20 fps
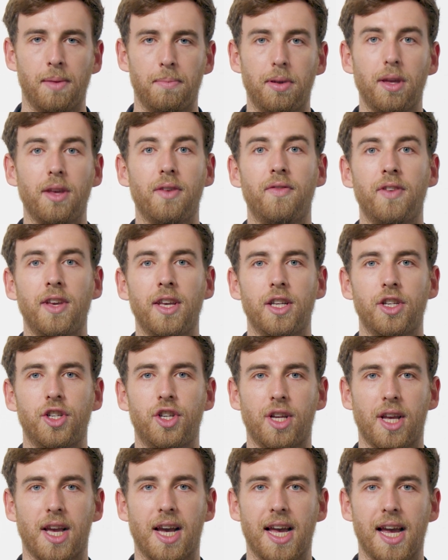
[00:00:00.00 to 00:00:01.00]

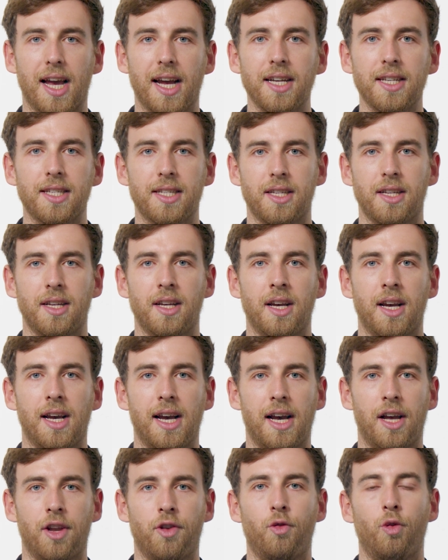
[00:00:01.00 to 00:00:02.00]
PV-GIS
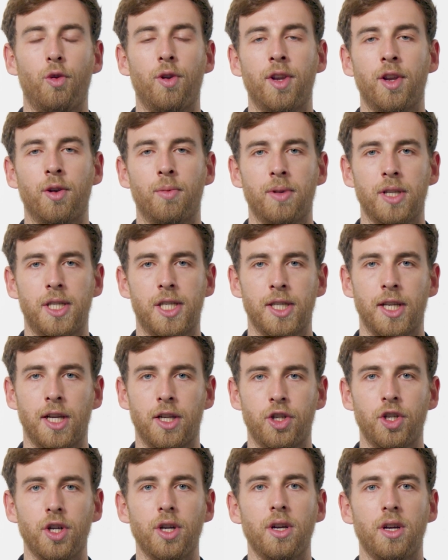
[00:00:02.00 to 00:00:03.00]
and Renewables
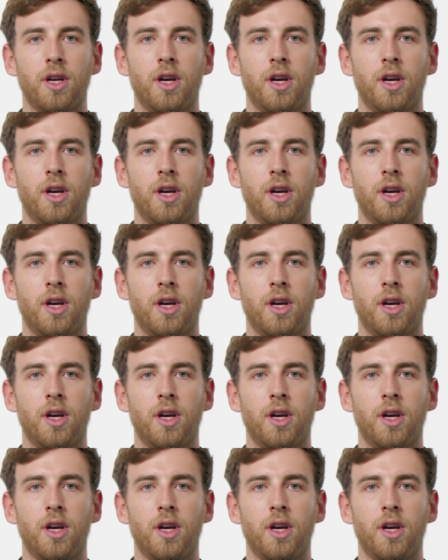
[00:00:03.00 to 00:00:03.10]
Ninja,